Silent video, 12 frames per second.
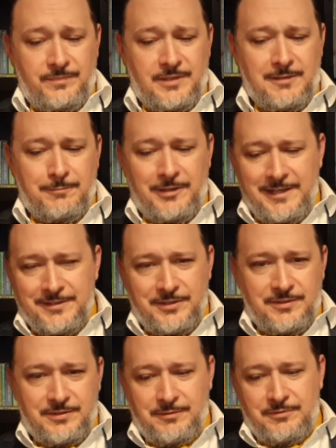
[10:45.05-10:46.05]
In
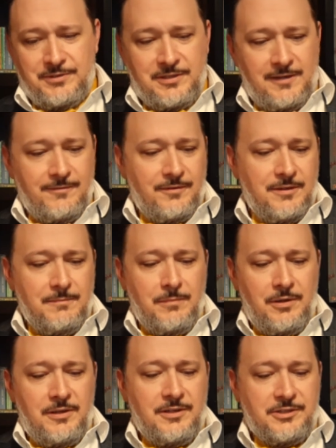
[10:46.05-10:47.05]
places it was covered in
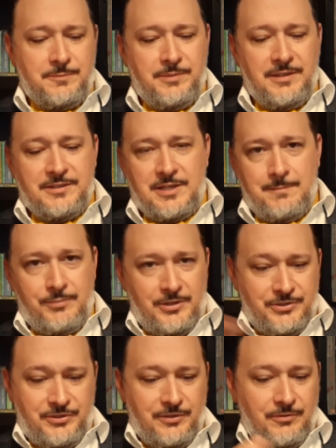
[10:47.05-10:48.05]
moss, but as I
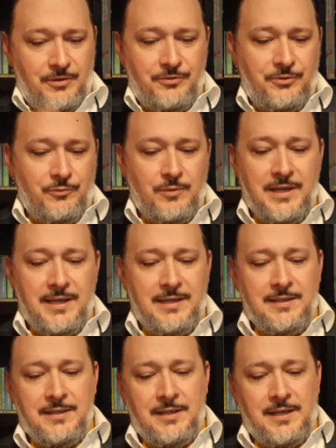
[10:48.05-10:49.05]
brushed the growth away,